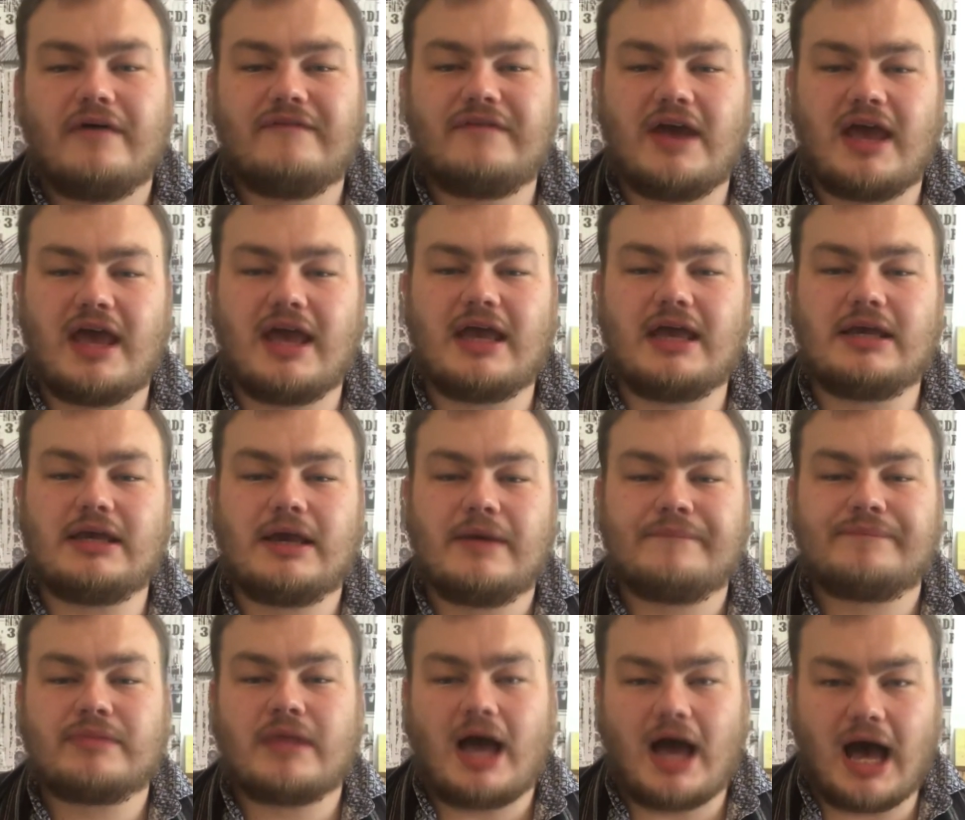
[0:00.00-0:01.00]
They
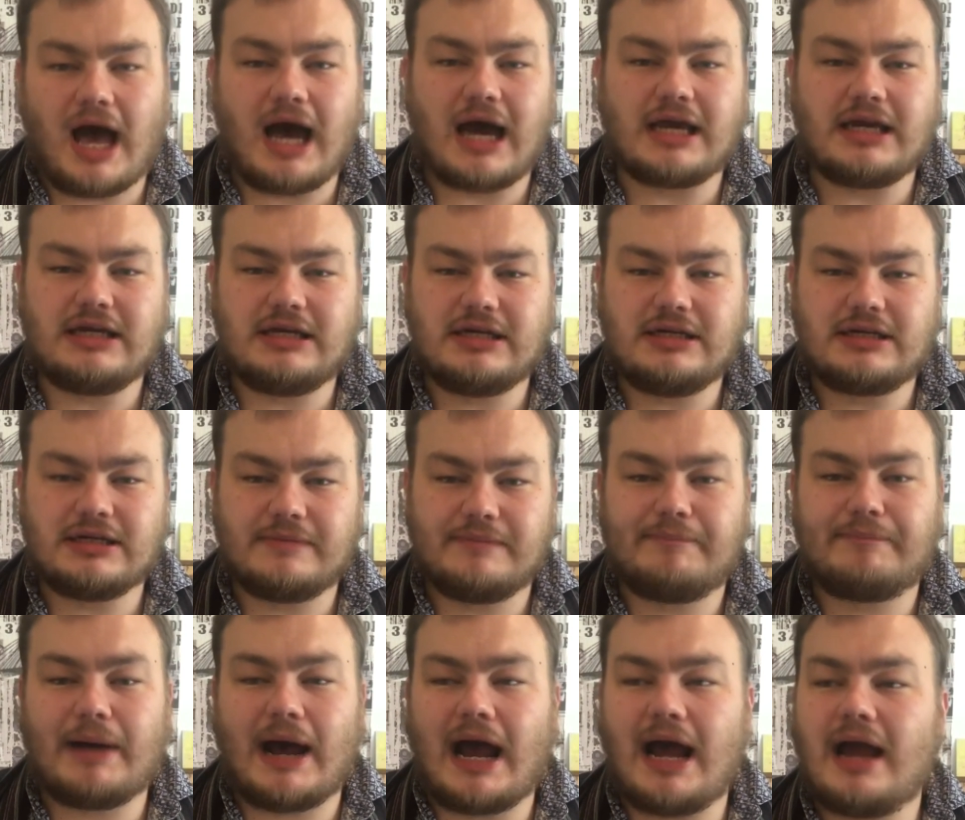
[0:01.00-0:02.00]

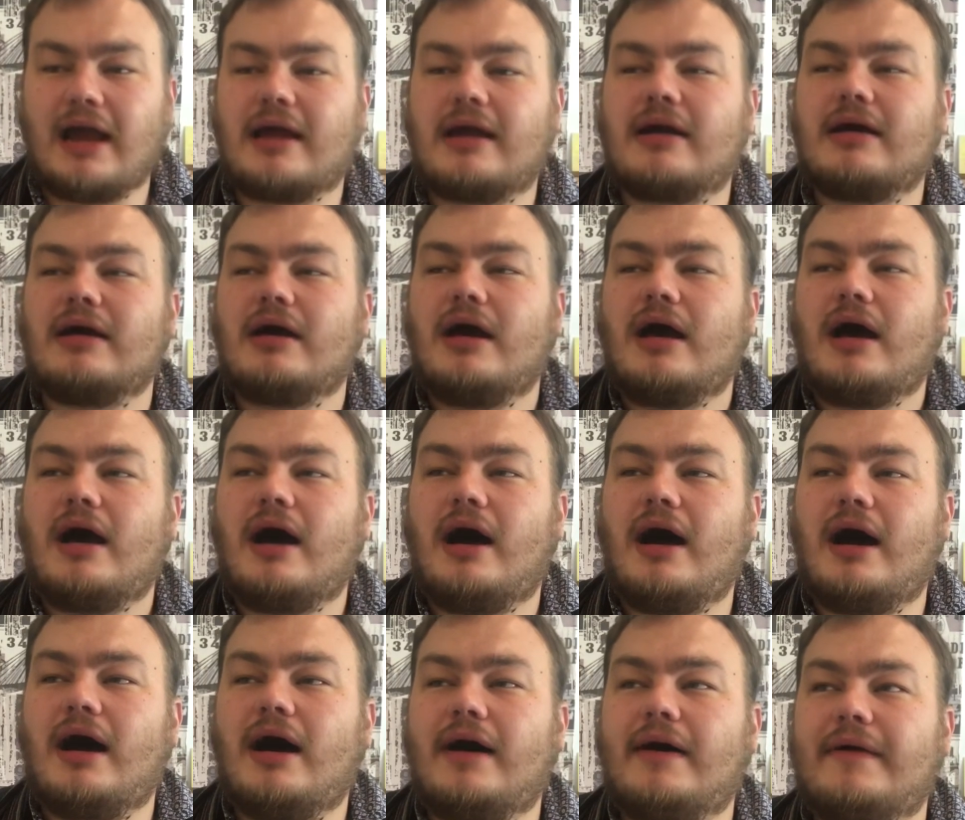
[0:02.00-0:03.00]
hide back
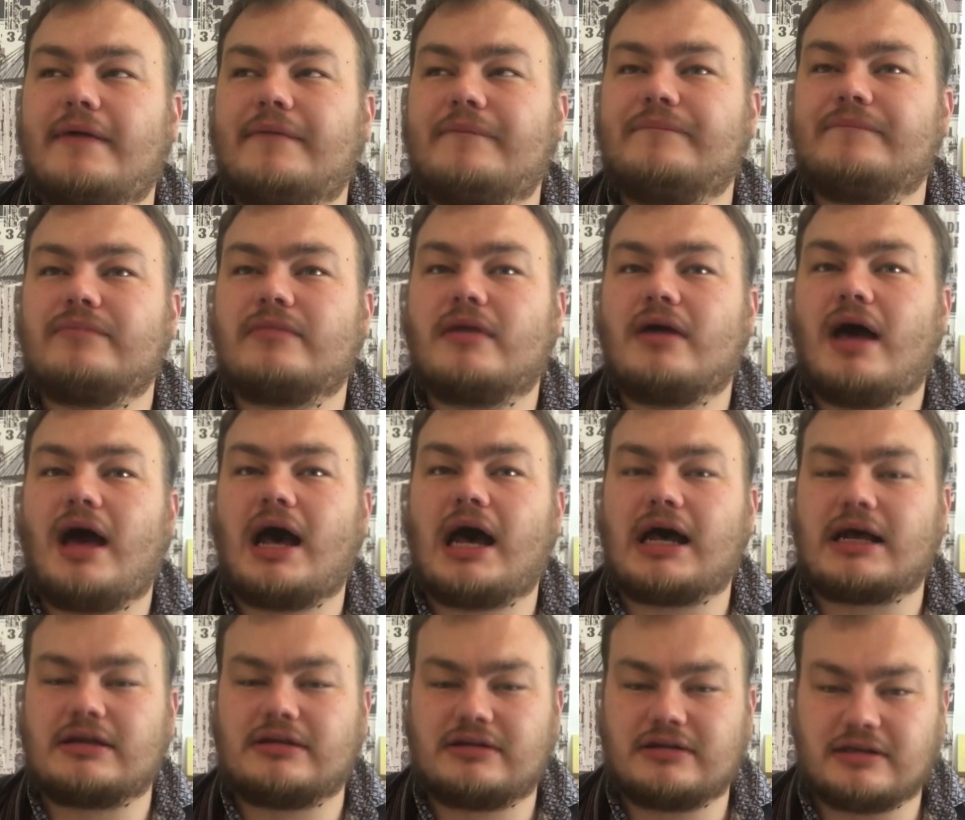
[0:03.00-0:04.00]

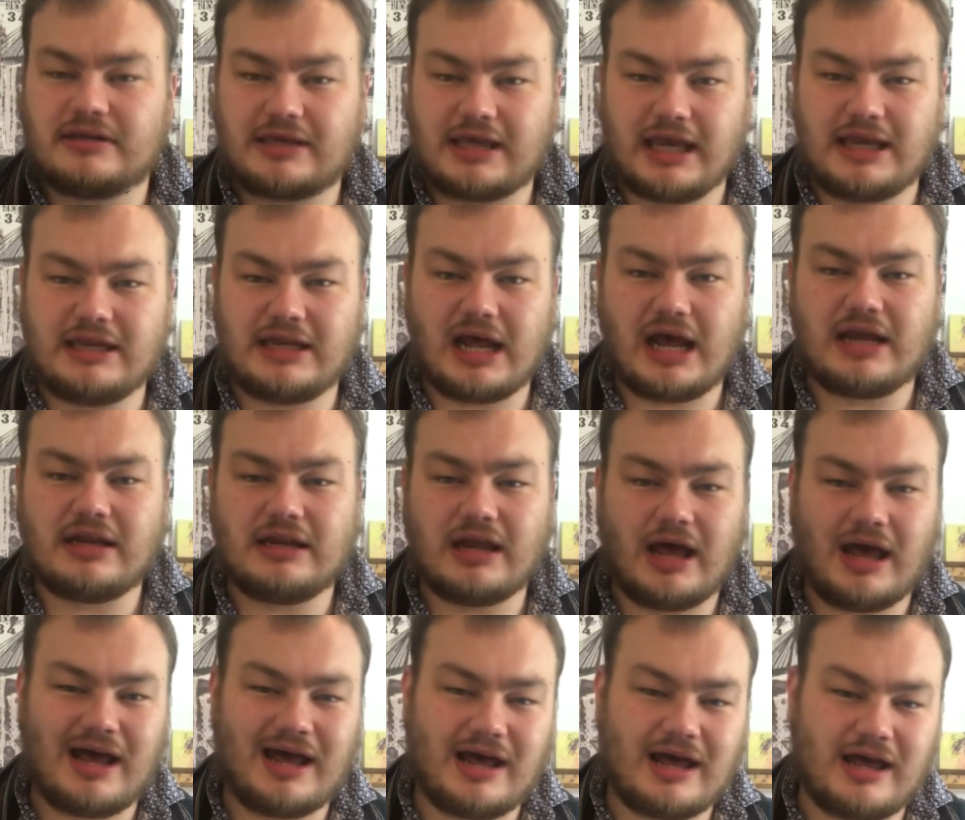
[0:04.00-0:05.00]
and K-9
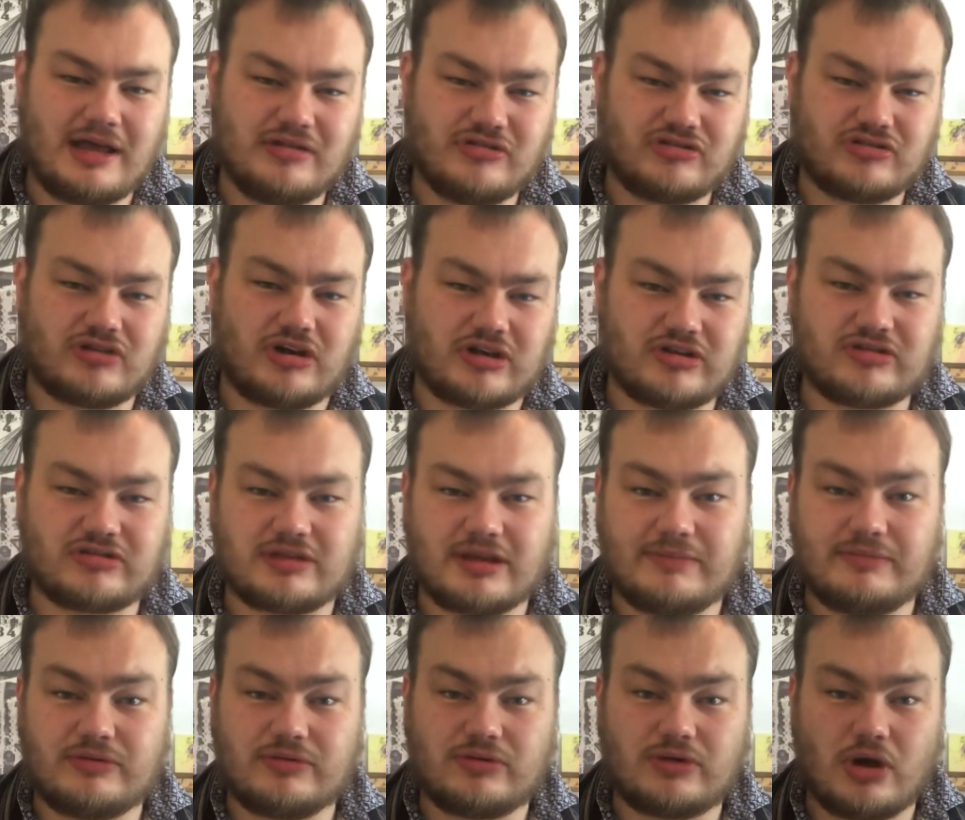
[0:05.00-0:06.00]
instructs
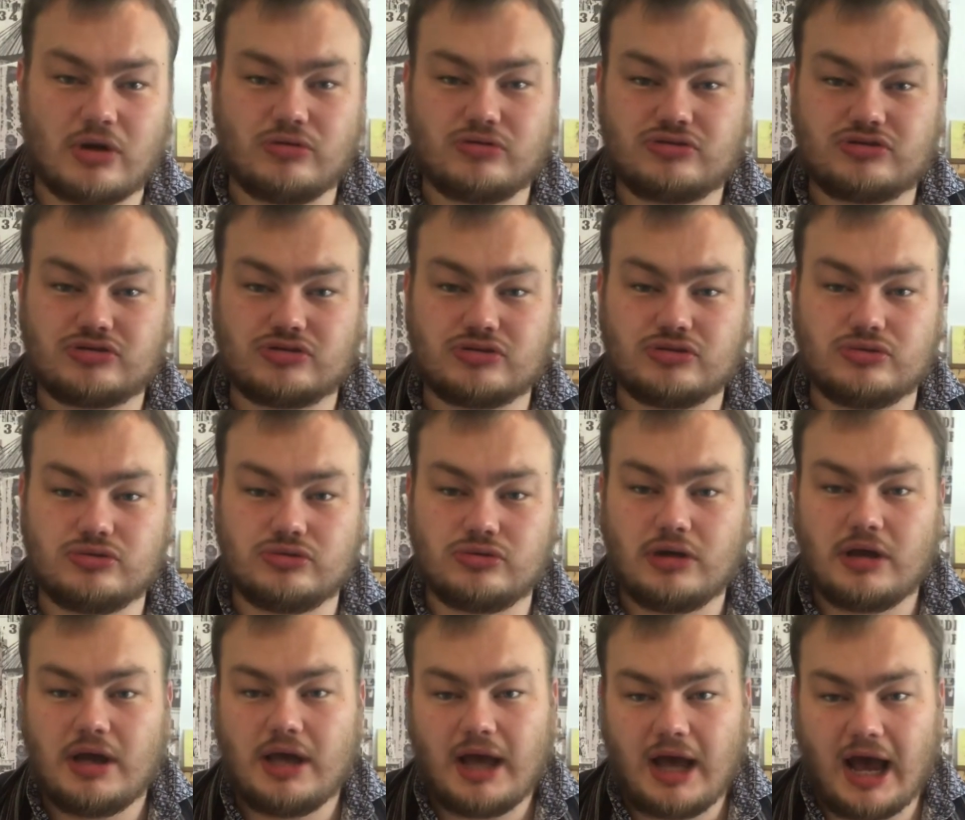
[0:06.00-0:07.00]
them to go
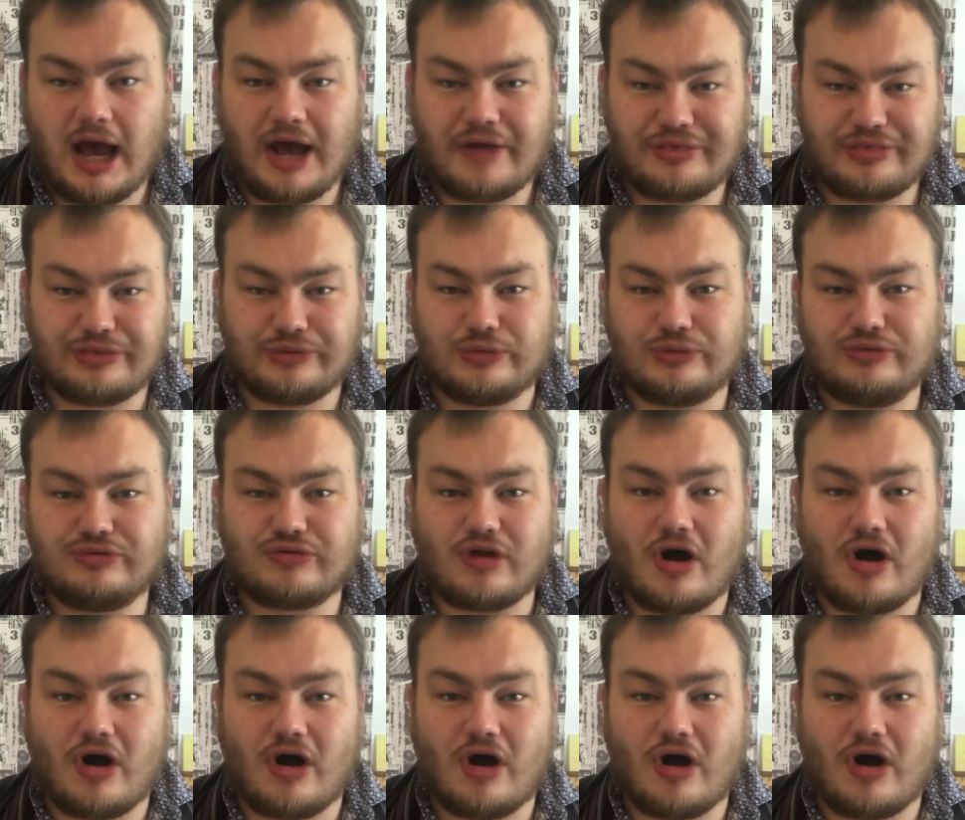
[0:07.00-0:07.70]
to Thorn's